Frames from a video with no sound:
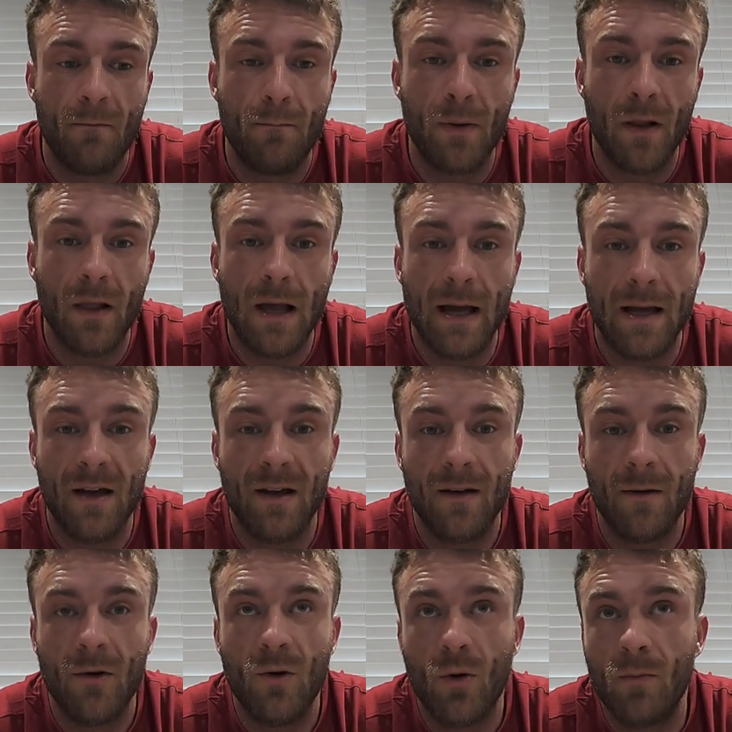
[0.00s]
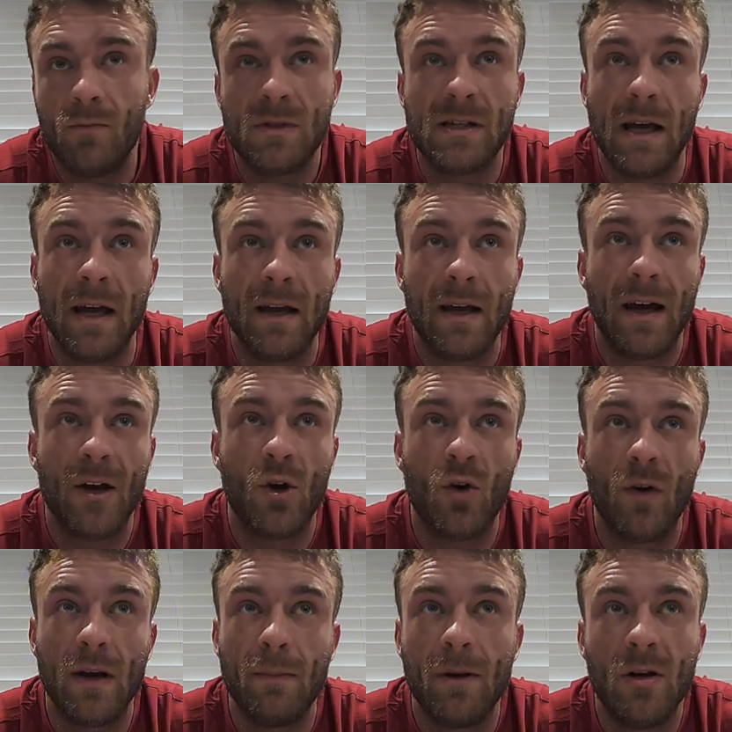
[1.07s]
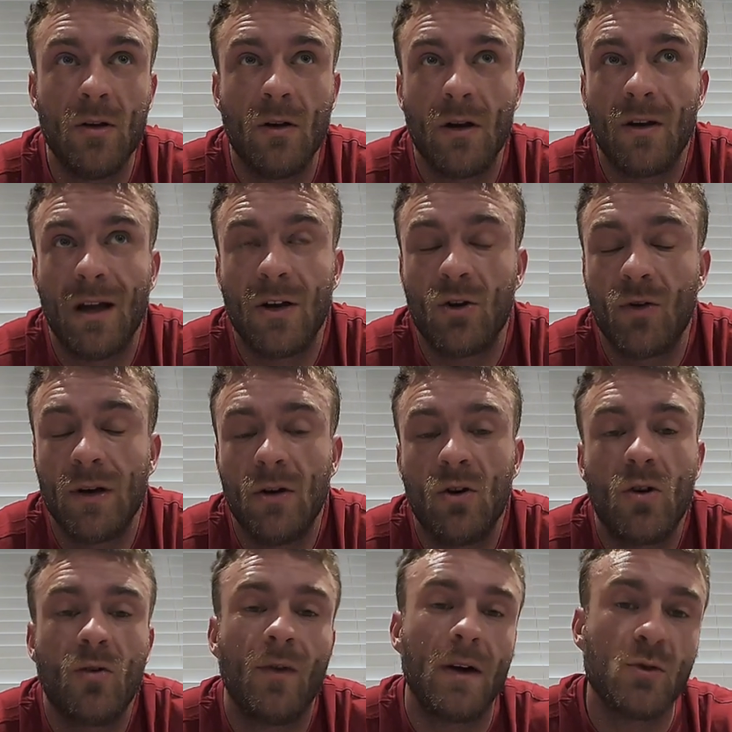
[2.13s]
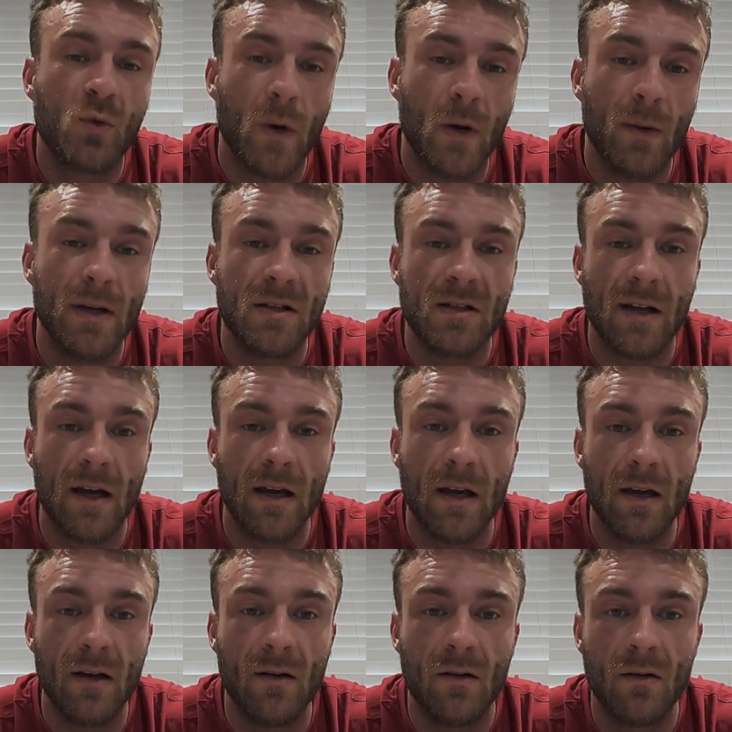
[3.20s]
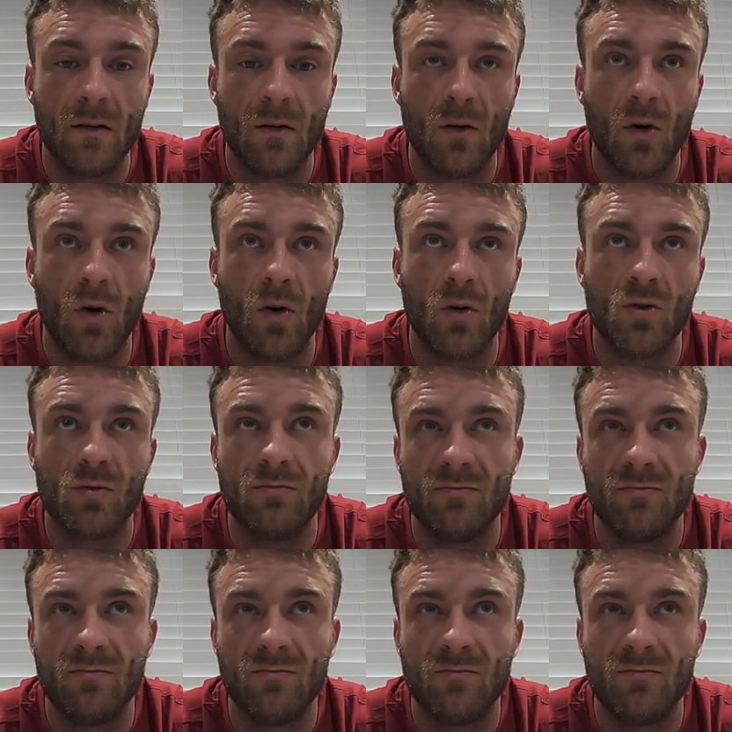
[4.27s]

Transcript: But like a numpty, I'd already done around 20 weeks of dieting, or